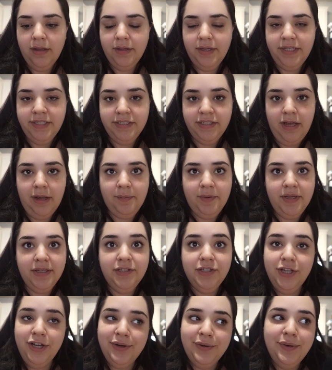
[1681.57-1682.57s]
insomnia.
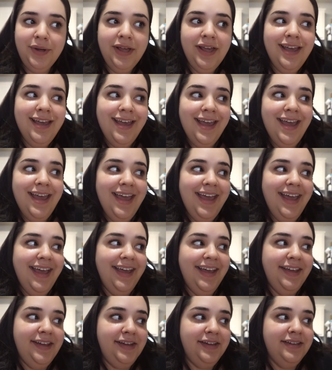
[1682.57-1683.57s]
So,
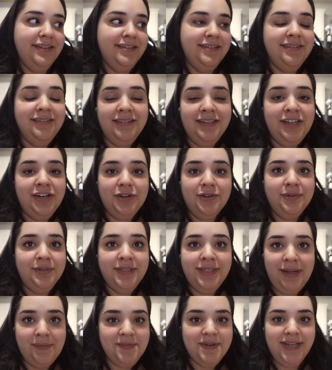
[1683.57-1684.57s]
you know,
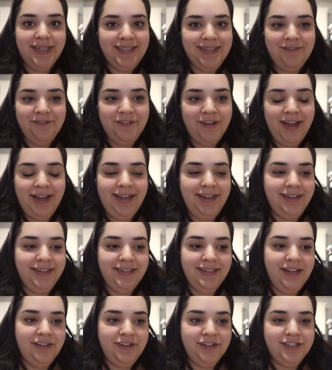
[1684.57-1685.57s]
some days I'm fine
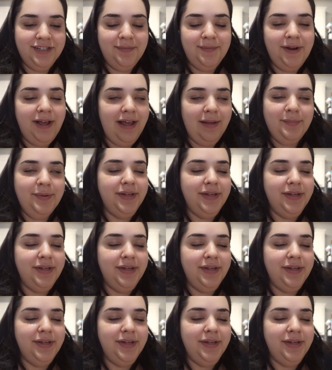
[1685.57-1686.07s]
and others I'm not.